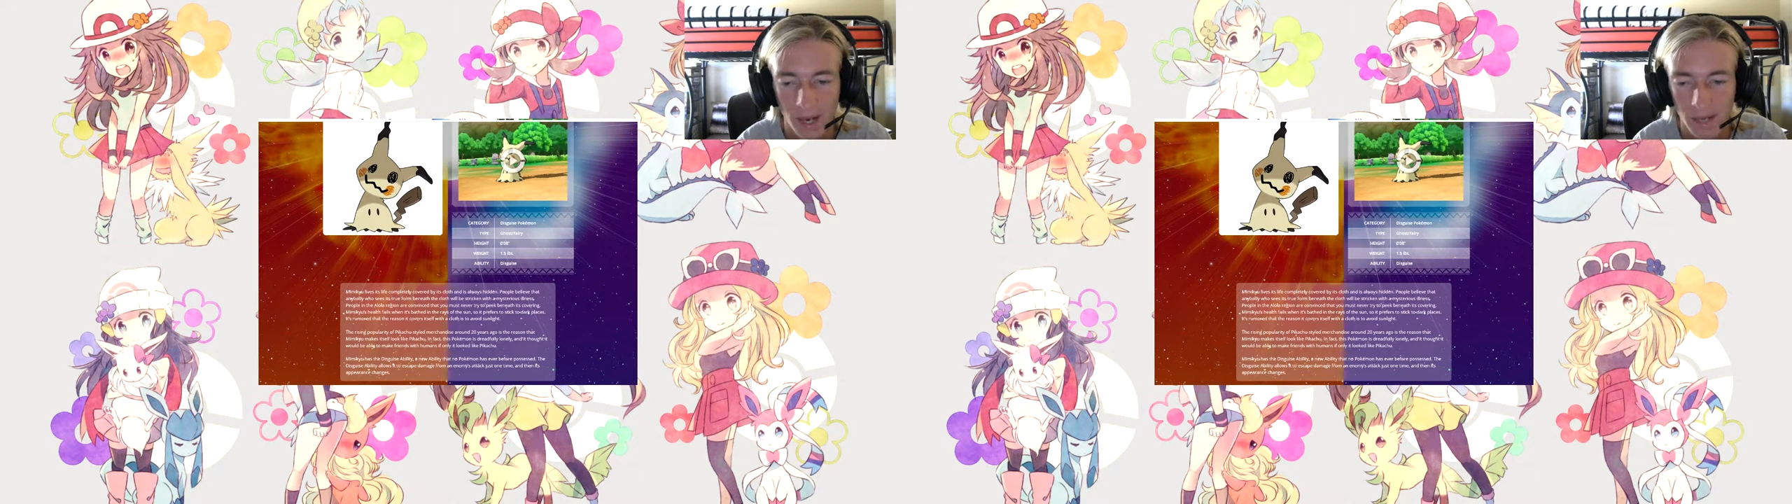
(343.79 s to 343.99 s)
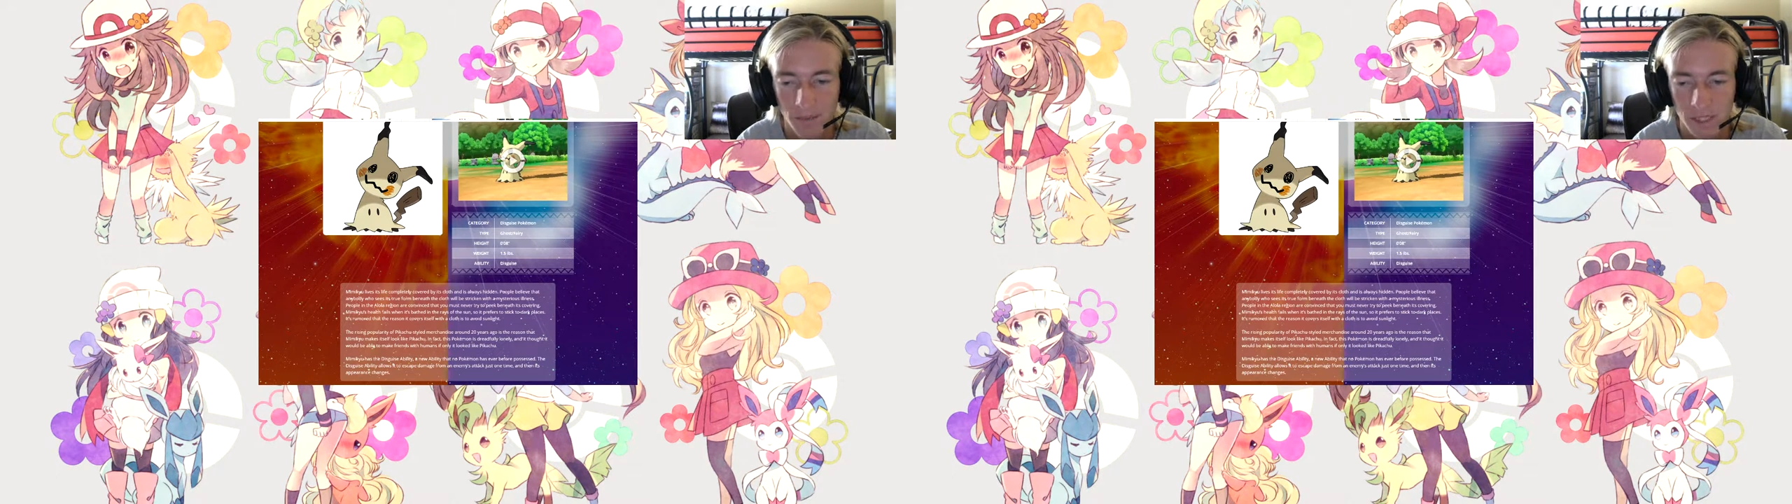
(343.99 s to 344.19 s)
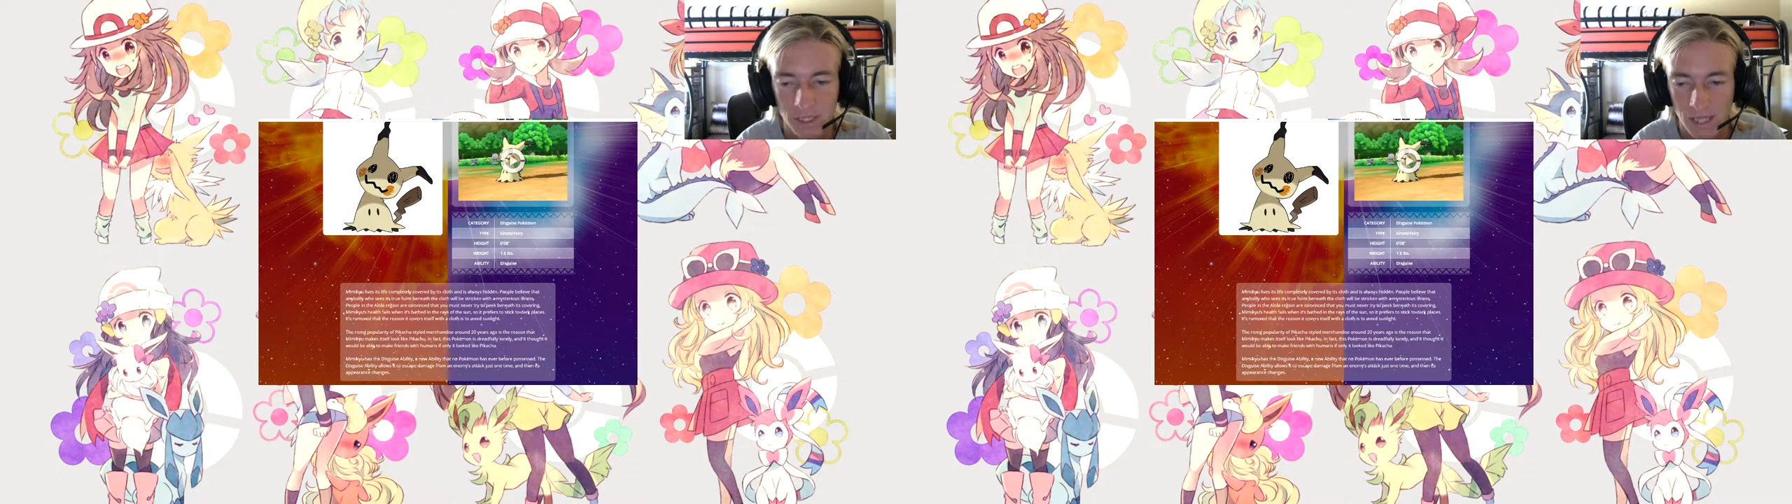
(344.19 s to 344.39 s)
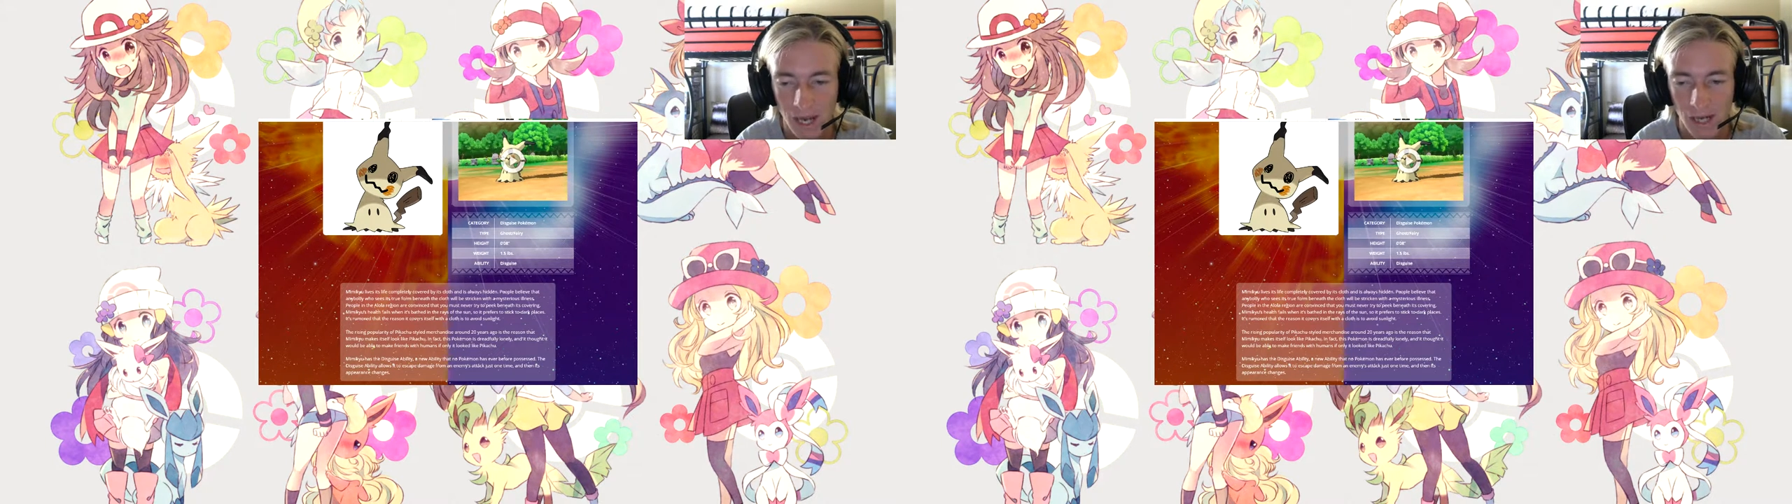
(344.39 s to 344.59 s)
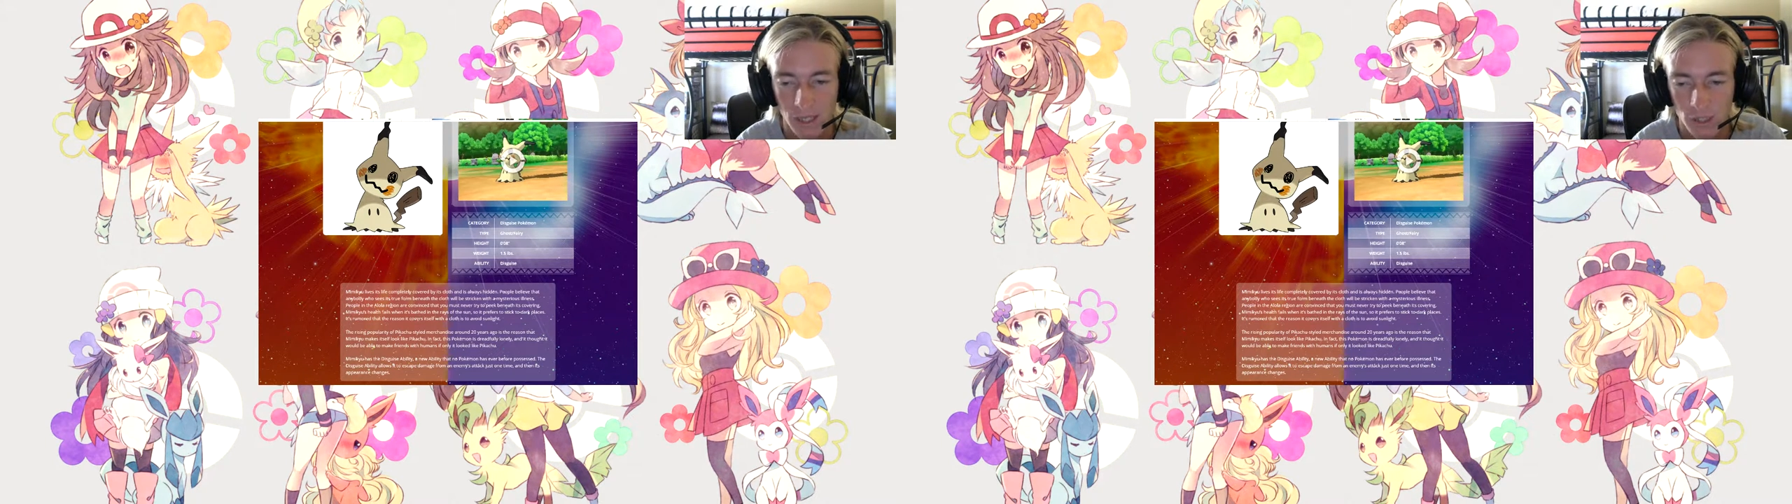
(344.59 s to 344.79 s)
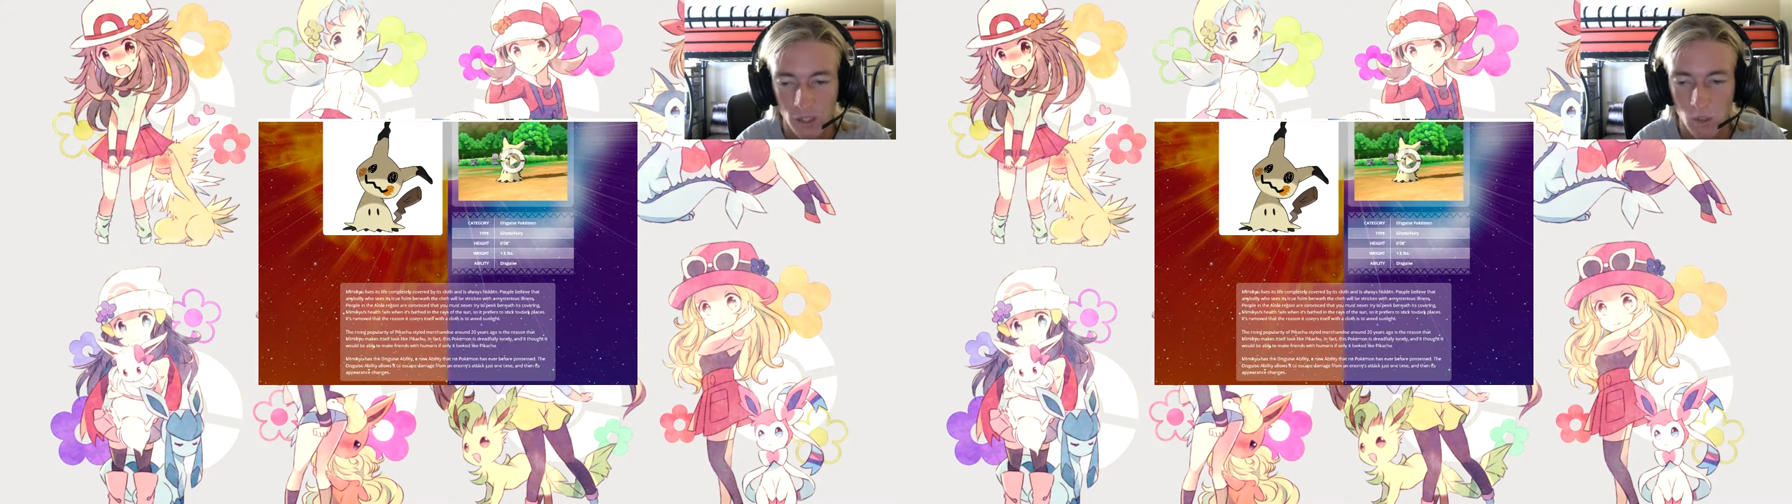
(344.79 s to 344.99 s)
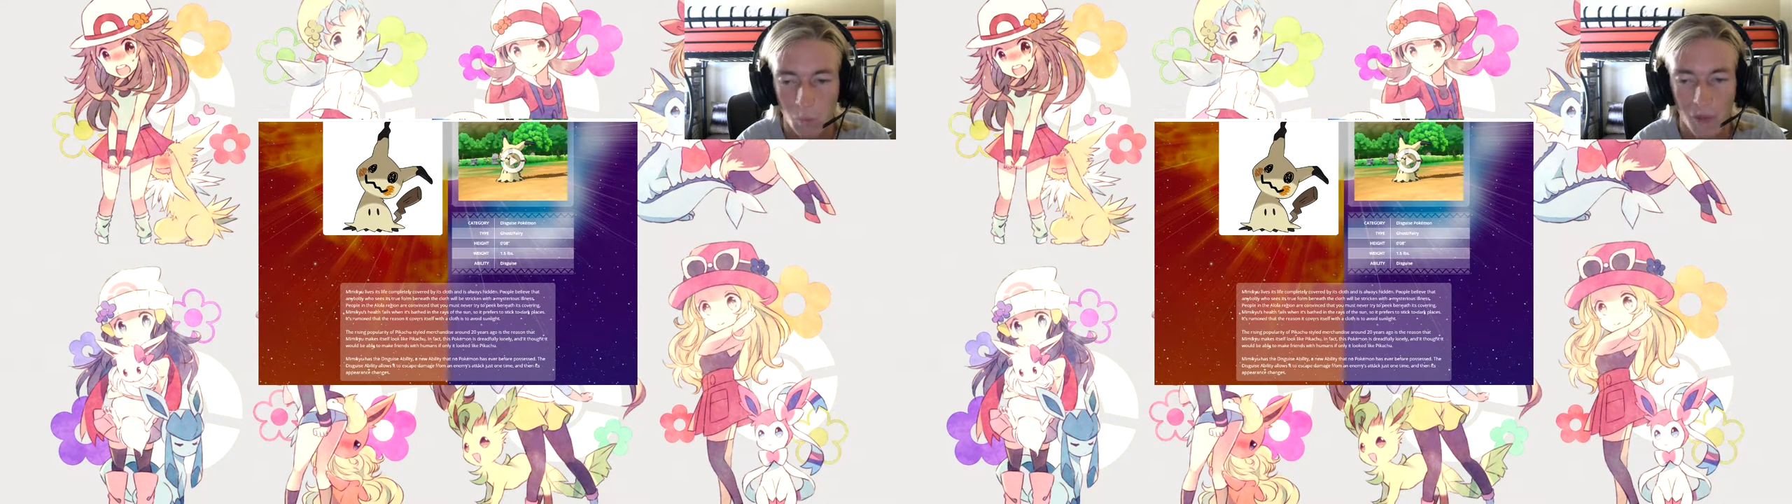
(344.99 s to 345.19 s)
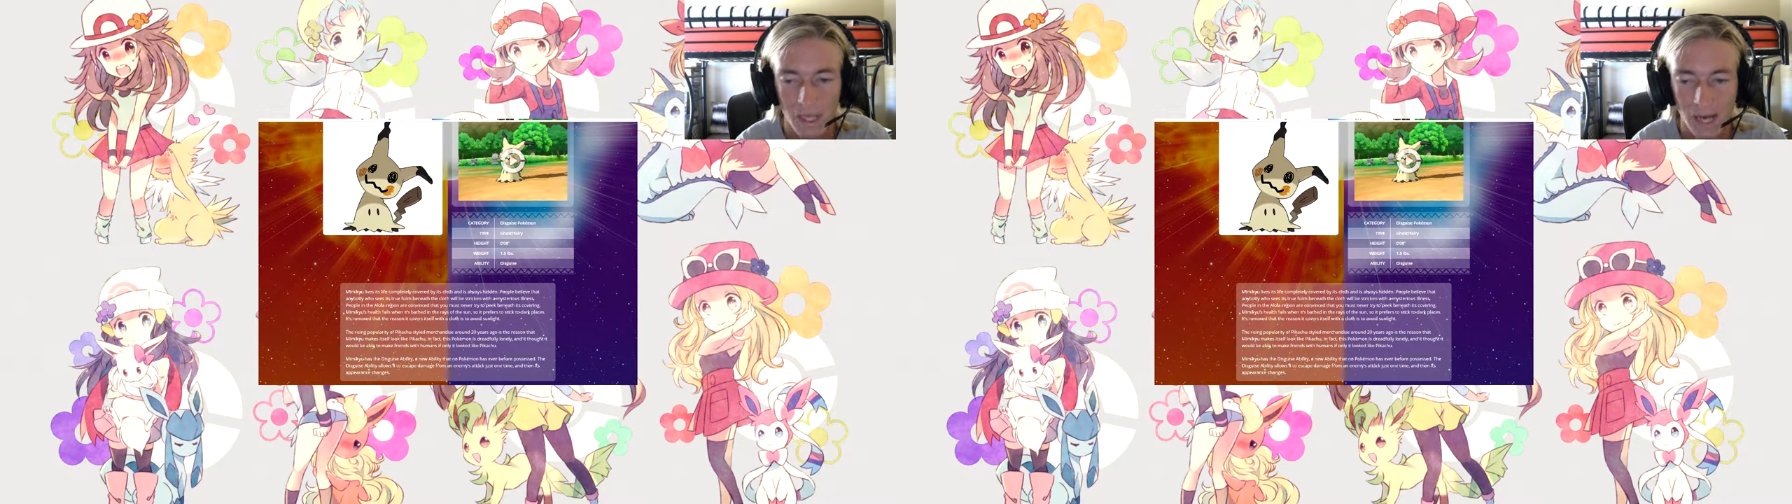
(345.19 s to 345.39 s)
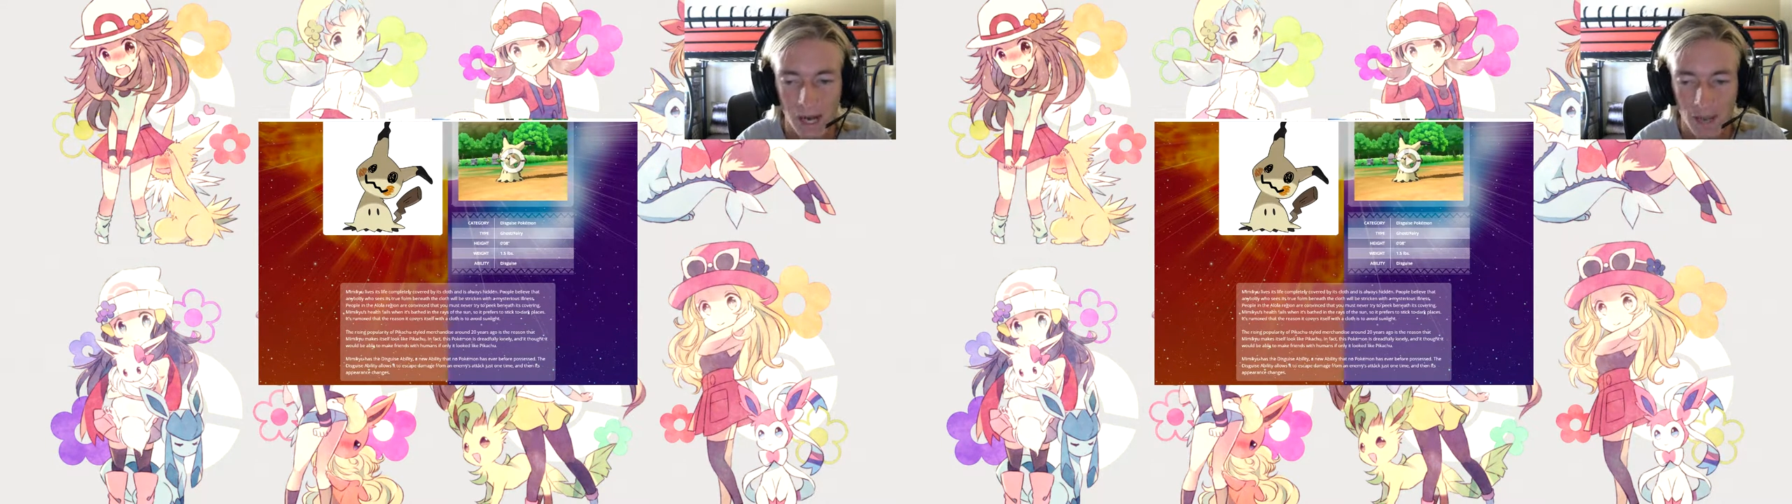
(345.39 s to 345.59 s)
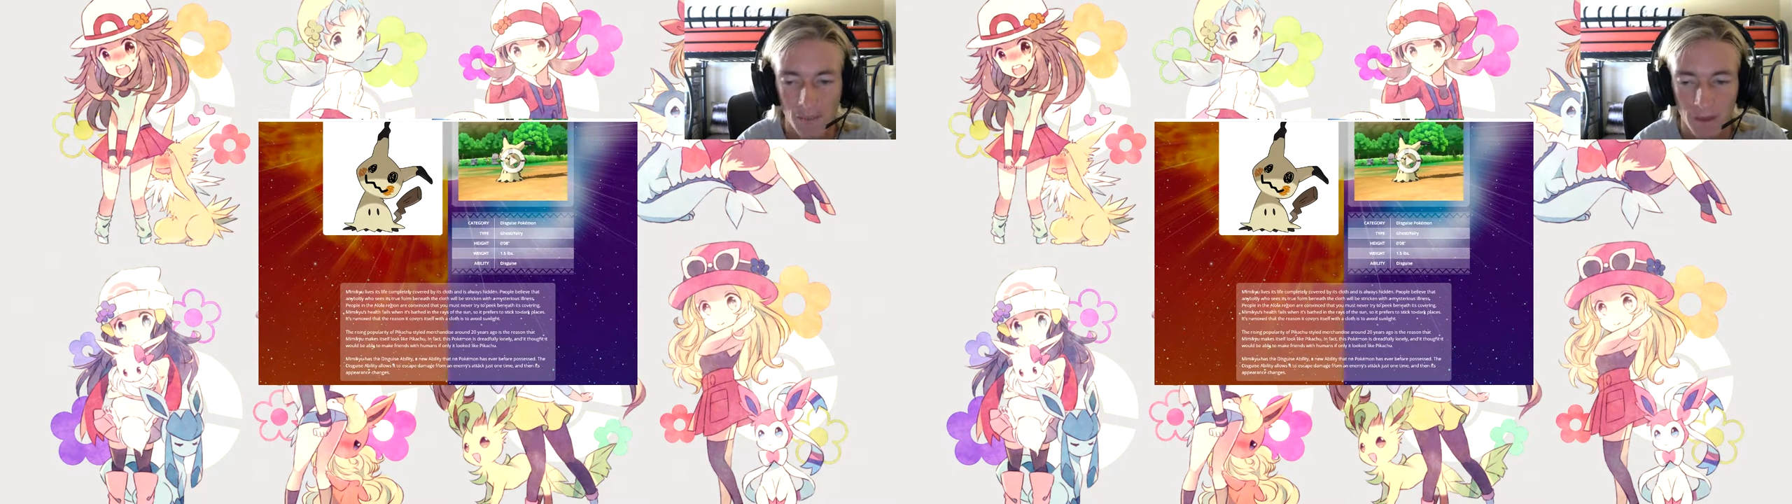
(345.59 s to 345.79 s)
enemy's attack just one
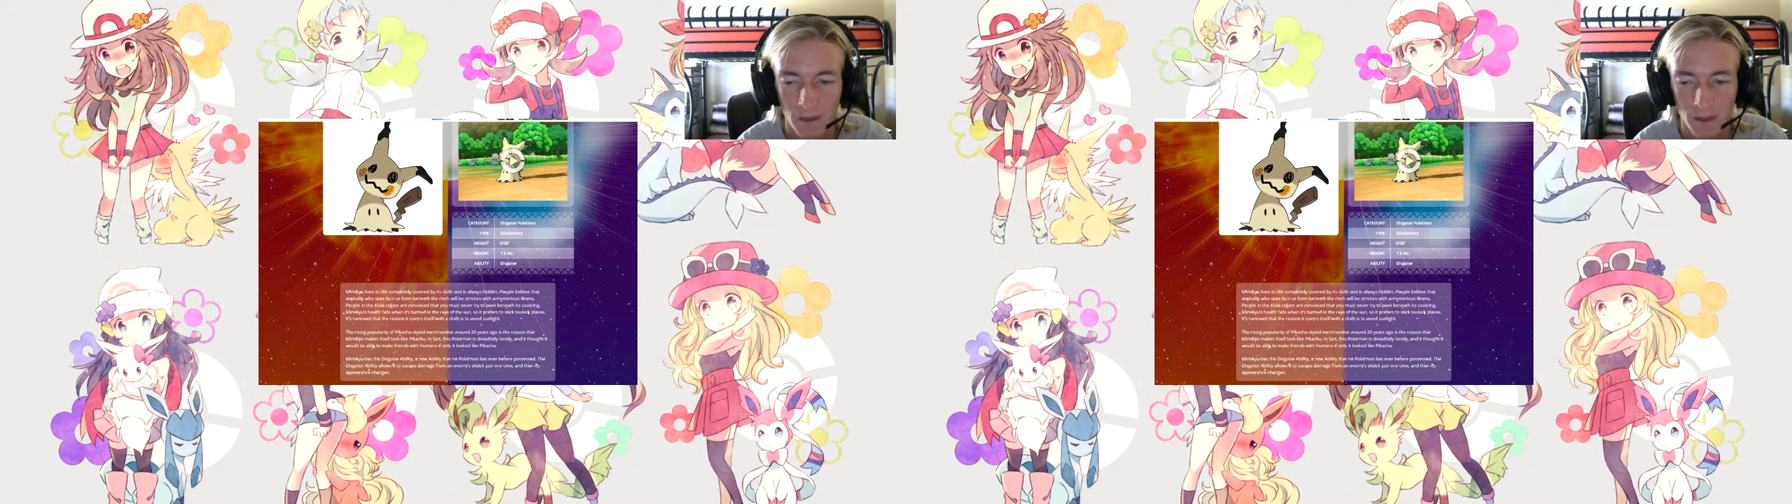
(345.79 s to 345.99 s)
time